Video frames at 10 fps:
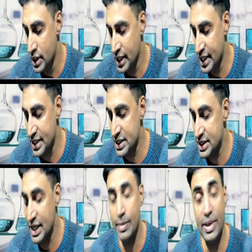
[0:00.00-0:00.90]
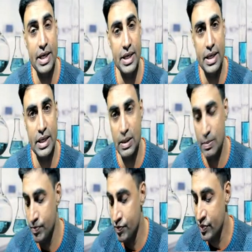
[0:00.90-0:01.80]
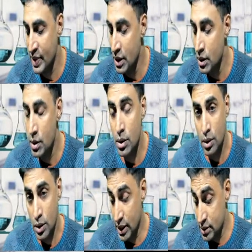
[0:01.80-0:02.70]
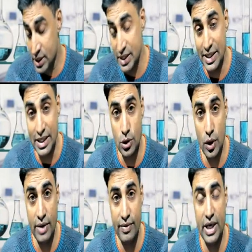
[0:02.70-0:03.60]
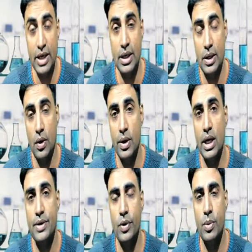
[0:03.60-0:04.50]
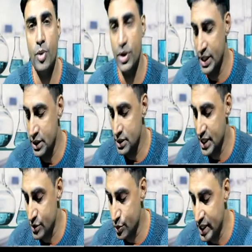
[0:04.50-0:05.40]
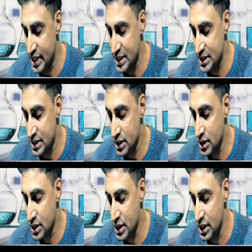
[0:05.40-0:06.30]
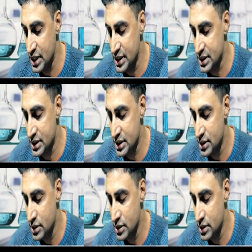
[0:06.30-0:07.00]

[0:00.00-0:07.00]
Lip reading: It is diamagnetic. Since it does not have any odd electron bonding, that's why it is colorless.